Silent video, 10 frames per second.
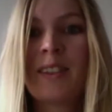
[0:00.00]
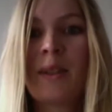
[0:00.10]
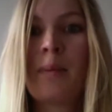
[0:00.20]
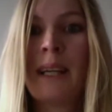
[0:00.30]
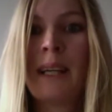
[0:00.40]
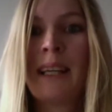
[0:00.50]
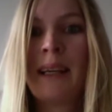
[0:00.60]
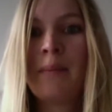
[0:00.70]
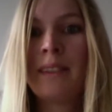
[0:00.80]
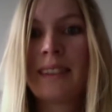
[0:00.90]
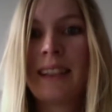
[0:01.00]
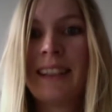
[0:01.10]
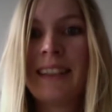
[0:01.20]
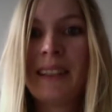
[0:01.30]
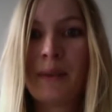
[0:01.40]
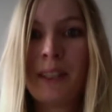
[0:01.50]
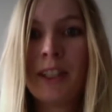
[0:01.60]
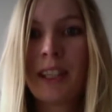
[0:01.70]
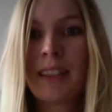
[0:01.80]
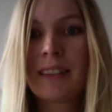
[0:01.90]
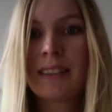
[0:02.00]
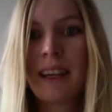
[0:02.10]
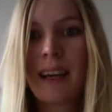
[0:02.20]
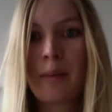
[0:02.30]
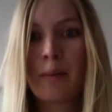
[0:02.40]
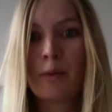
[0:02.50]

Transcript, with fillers: So my name is uh, Lisa Vielstädte.